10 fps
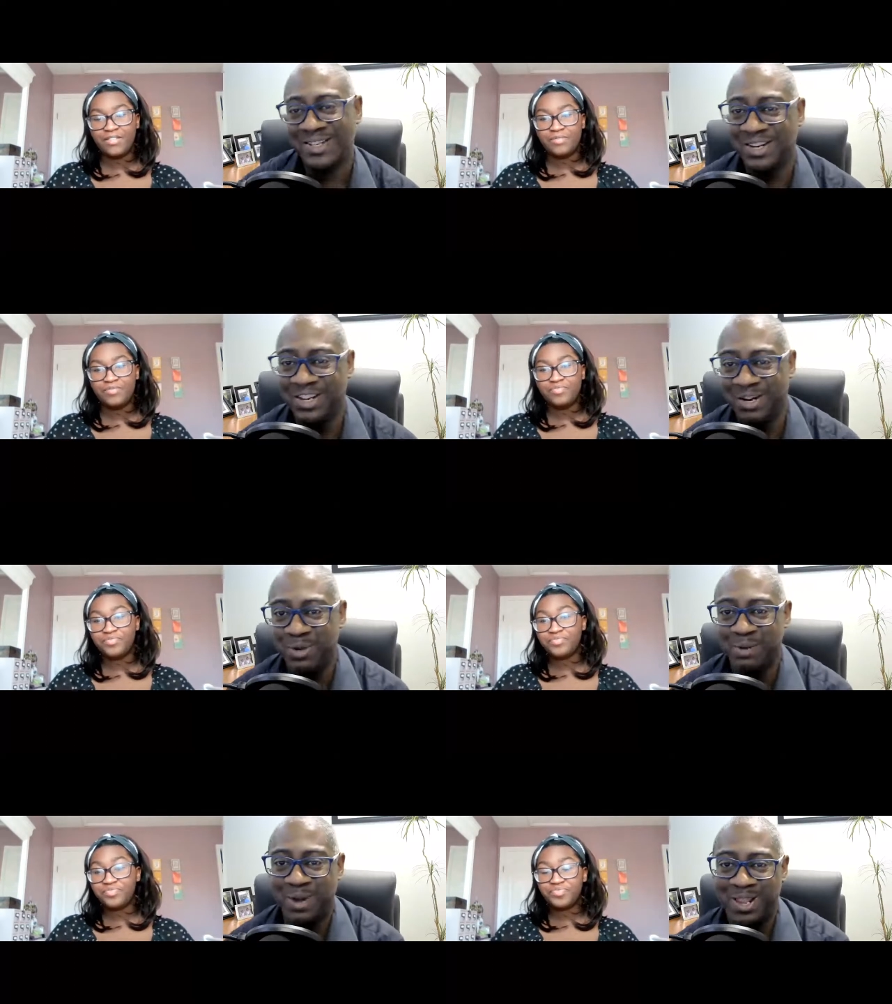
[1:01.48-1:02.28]
Speaker 1: us a
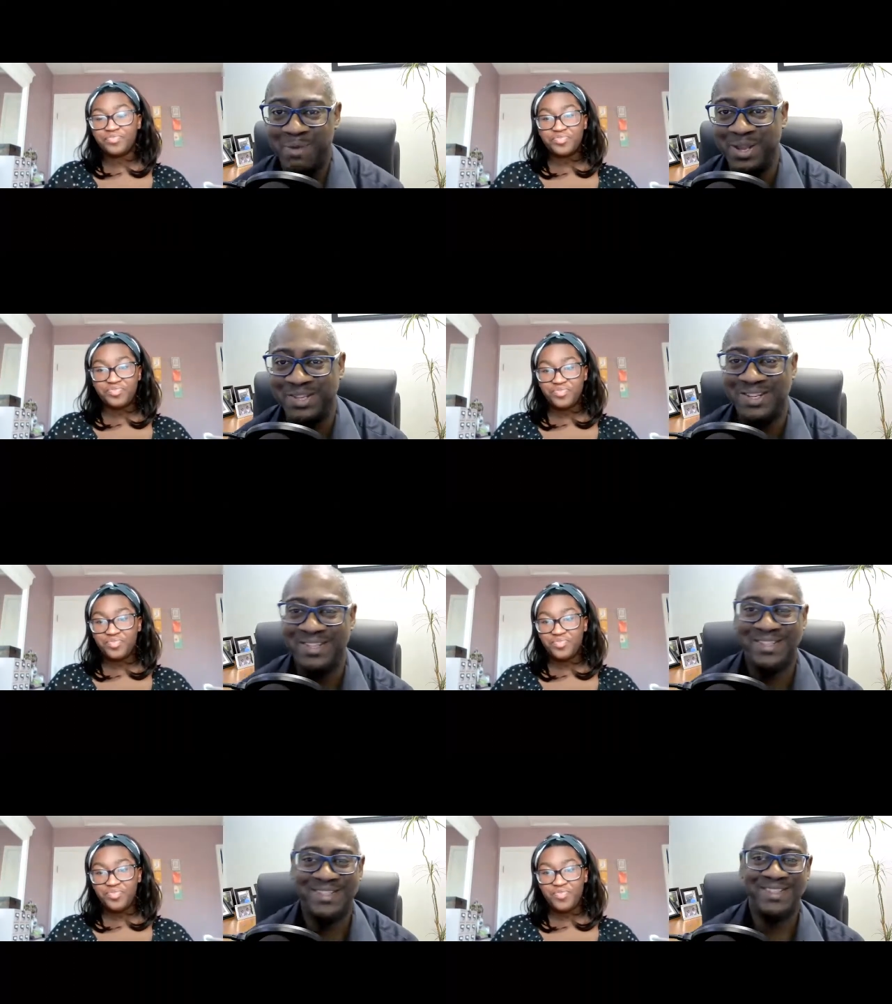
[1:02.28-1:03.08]
little bit about your
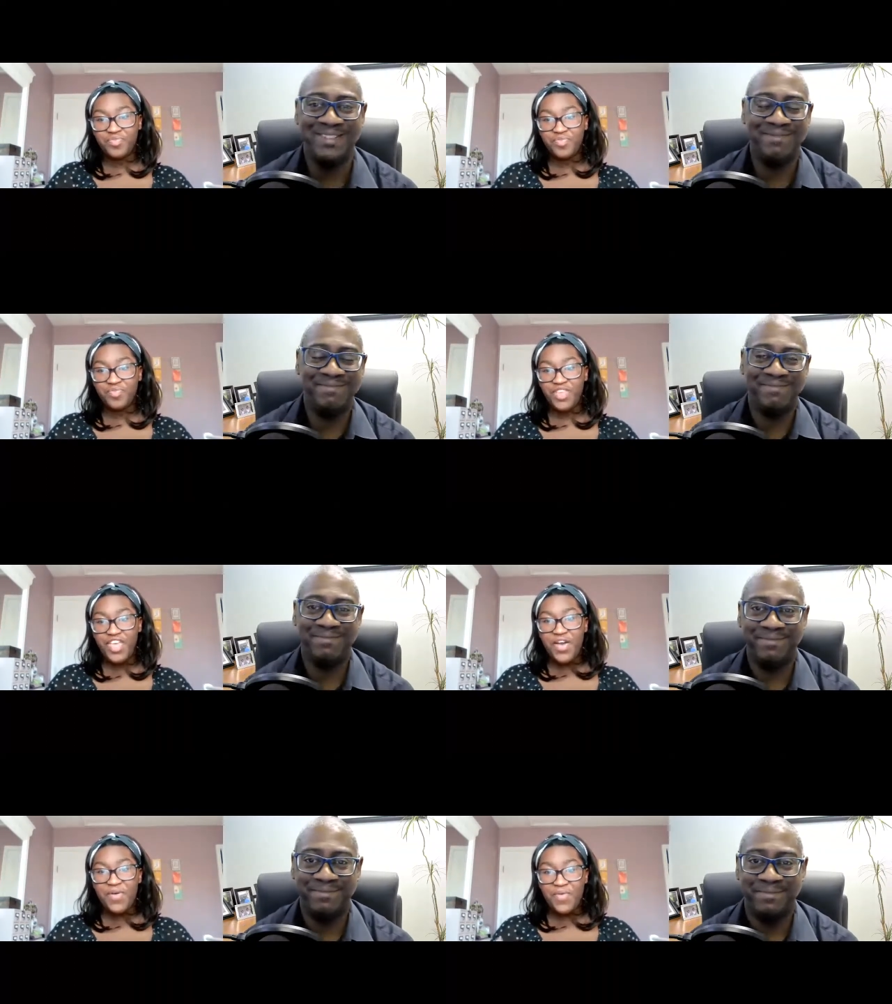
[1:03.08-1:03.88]
business.
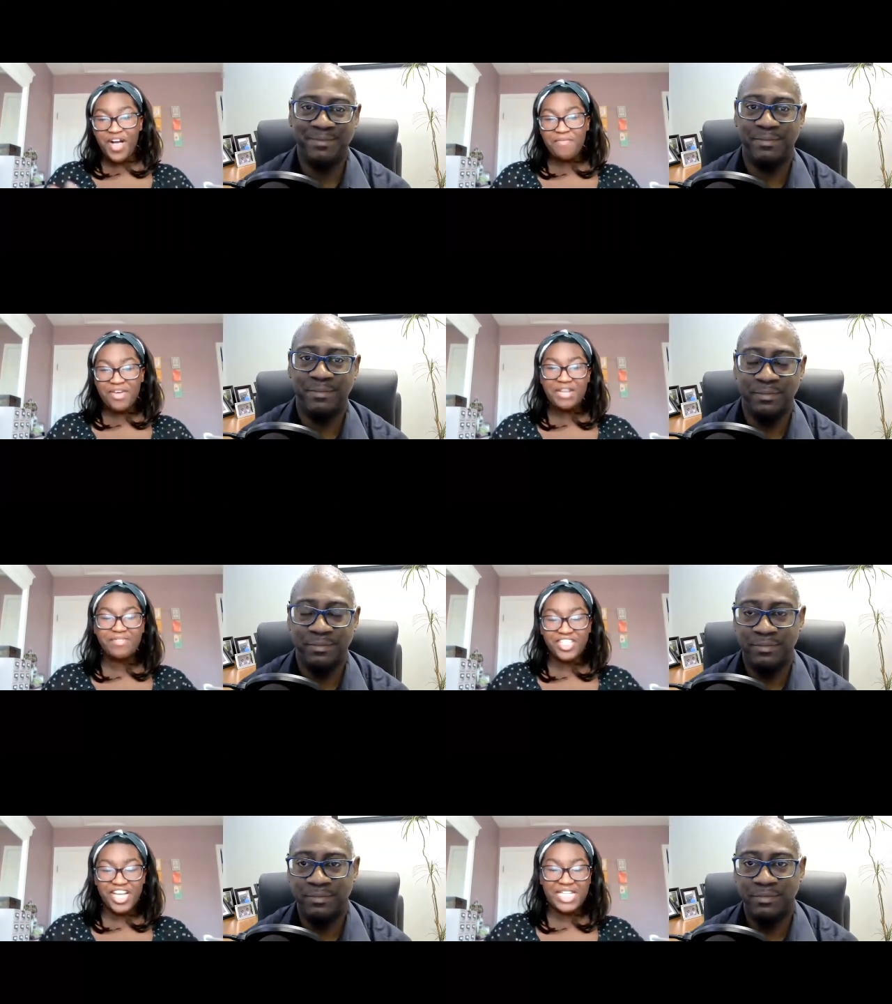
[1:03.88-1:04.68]
Speaker 2: Well, my
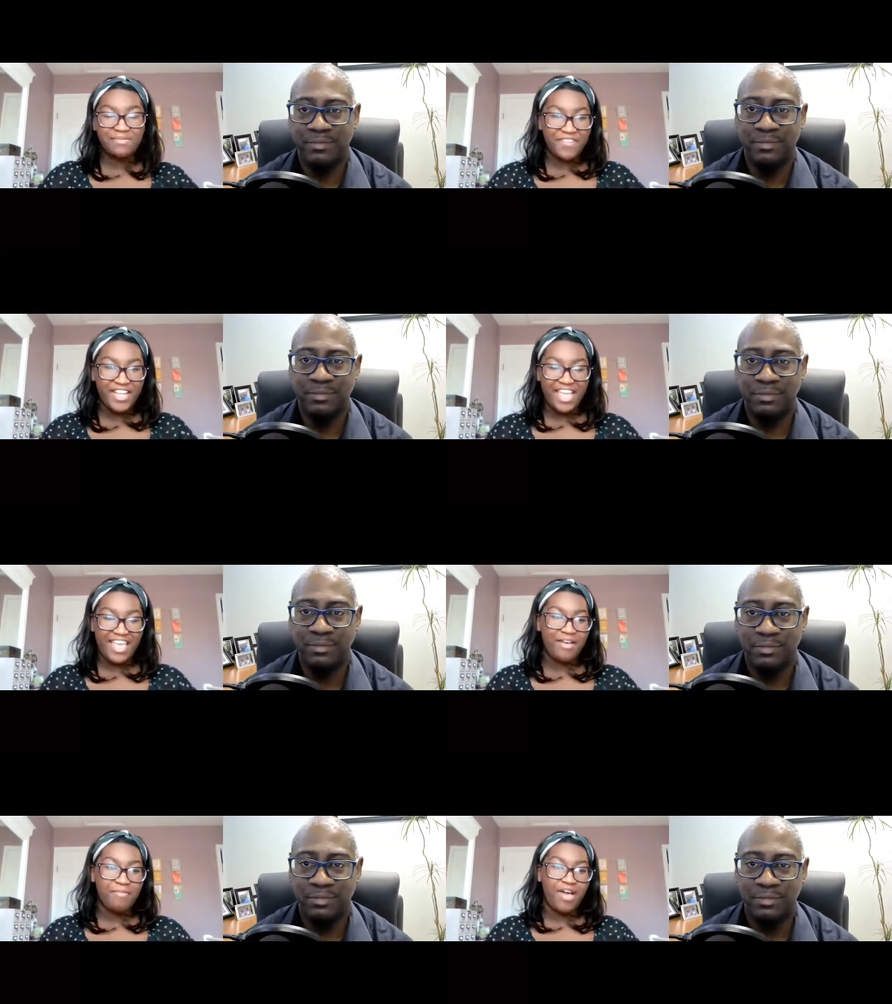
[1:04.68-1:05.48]
name is Jazmyn
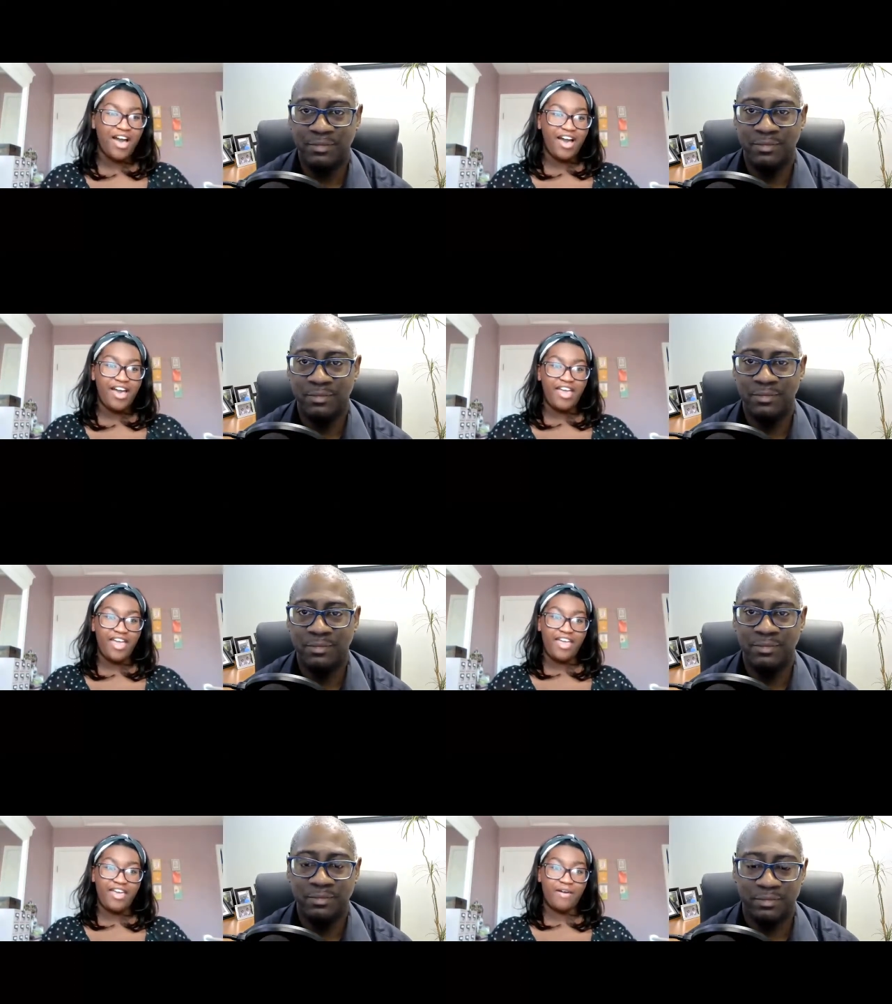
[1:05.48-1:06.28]
Whittingham.
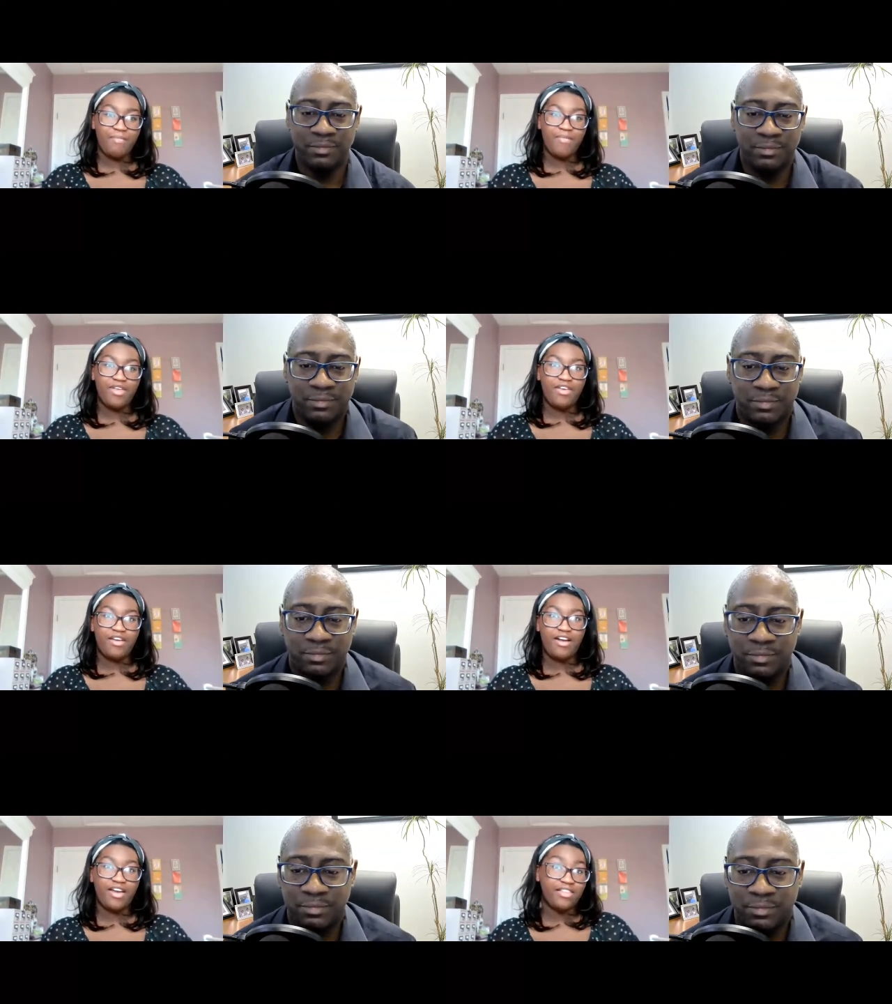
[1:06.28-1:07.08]
I am
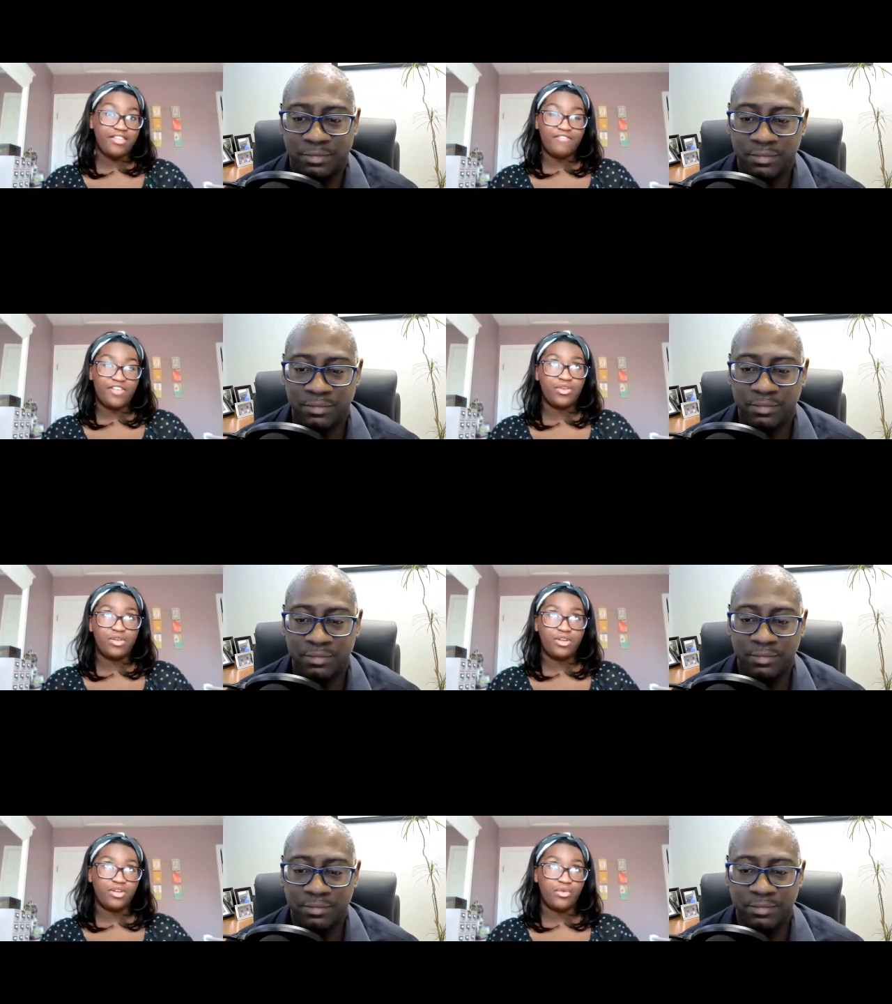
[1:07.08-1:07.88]
I live
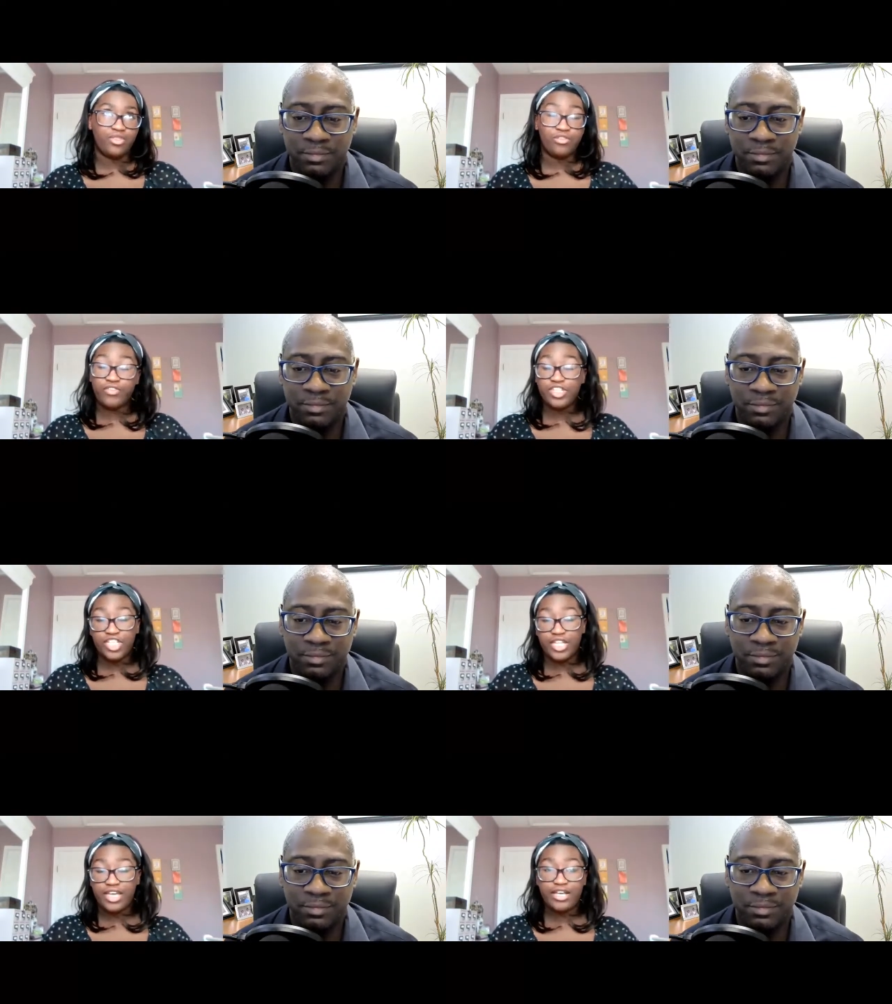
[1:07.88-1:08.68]
in Northern
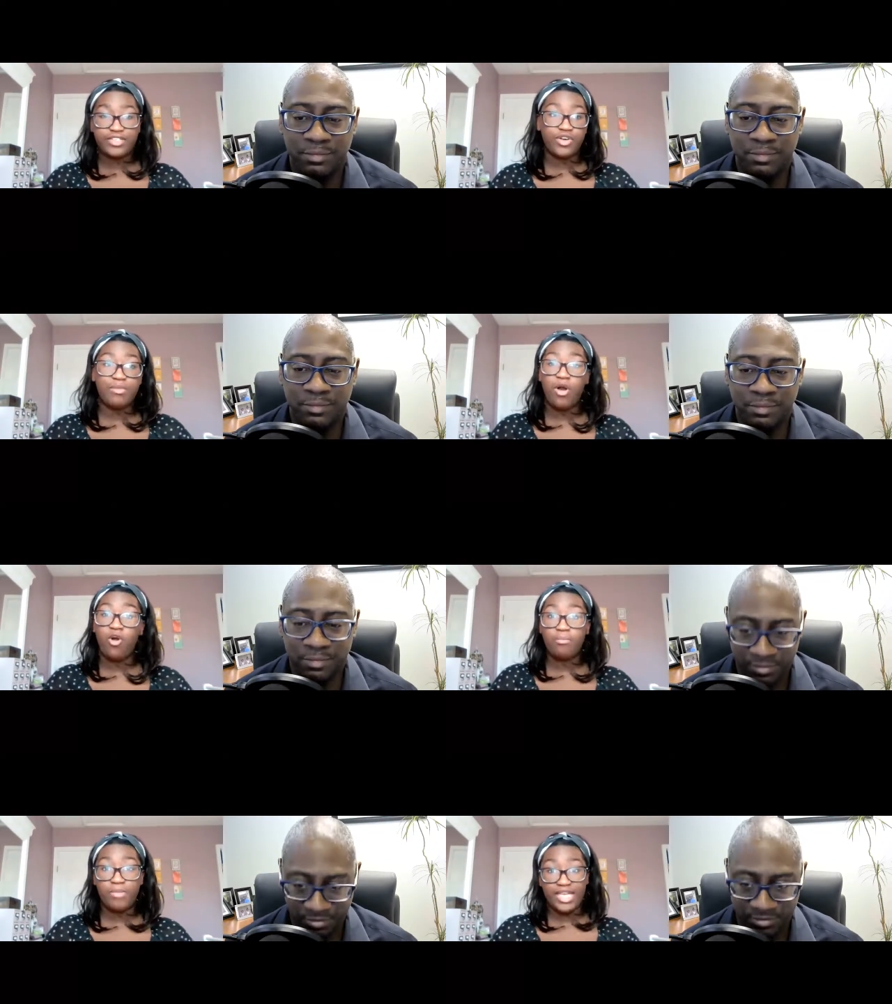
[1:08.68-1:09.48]
Virginia, so I'm
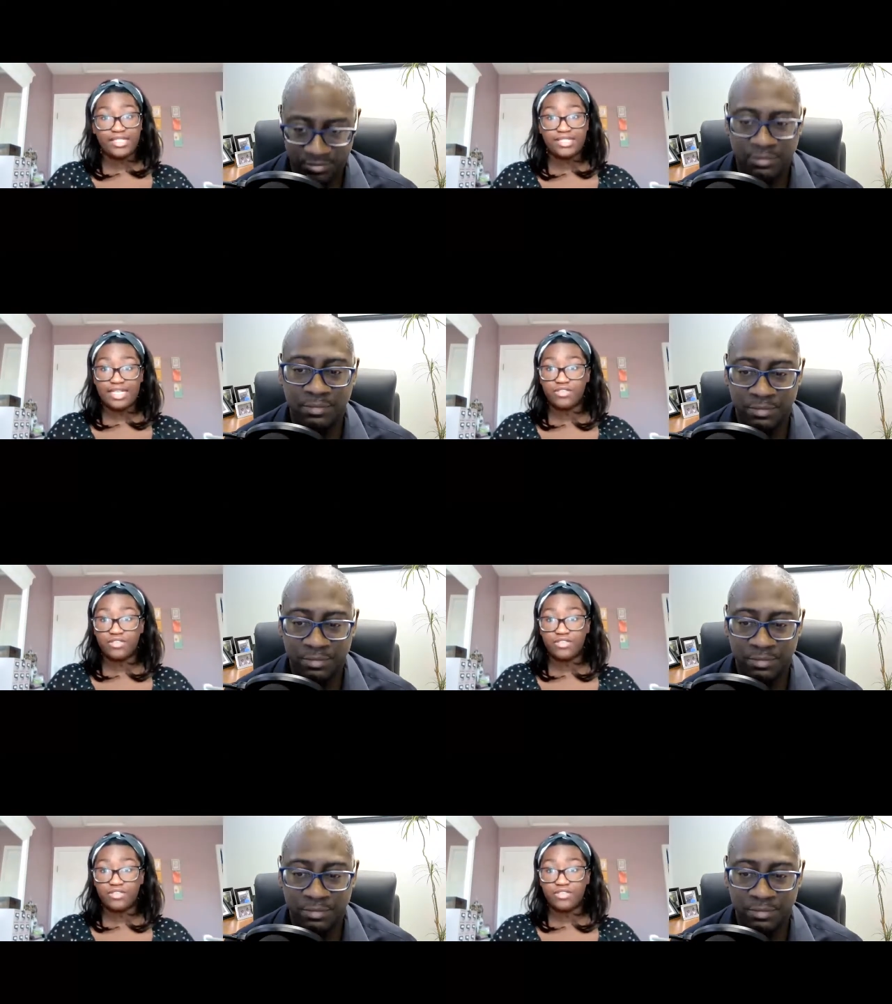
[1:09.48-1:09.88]
home based